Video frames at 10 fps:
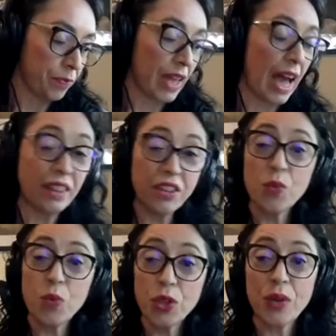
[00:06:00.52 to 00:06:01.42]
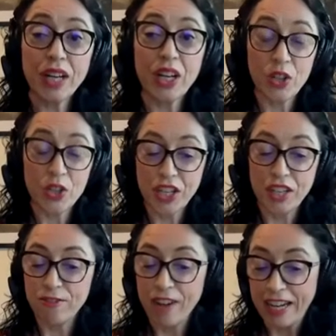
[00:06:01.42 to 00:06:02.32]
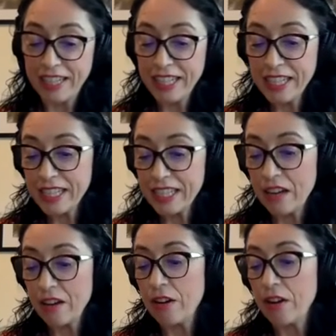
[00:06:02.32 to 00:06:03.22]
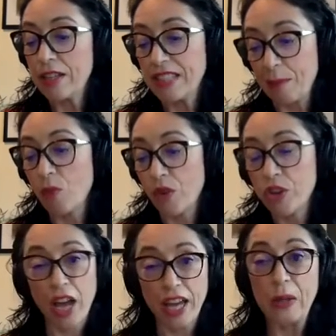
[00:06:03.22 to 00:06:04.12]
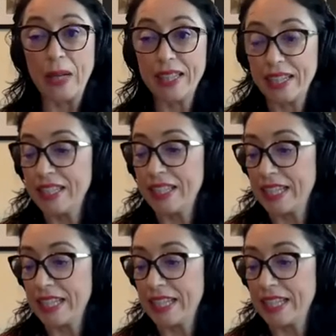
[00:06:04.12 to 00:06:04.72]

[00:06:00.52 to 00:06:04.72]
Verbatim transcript: The underwater archaeological findings, some of which I collected in